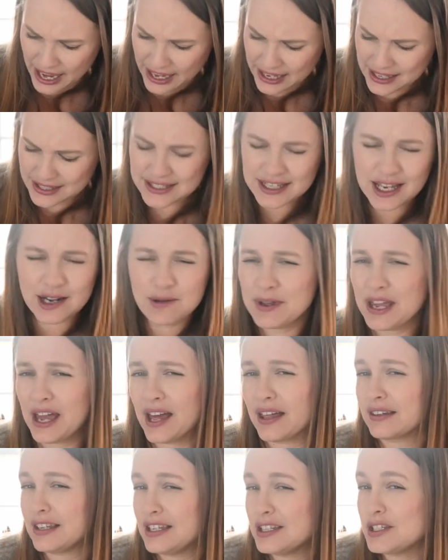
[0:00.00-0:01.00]
It's going to be
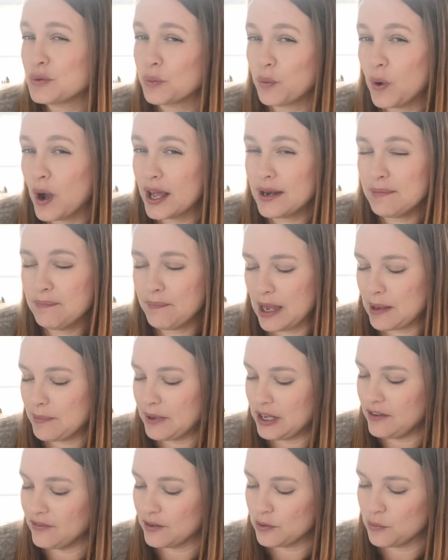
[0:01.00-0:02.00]
at least 1,
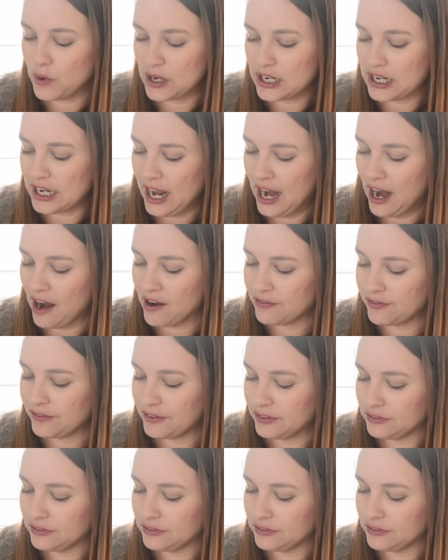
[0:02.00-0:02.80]
maybe even 1.5.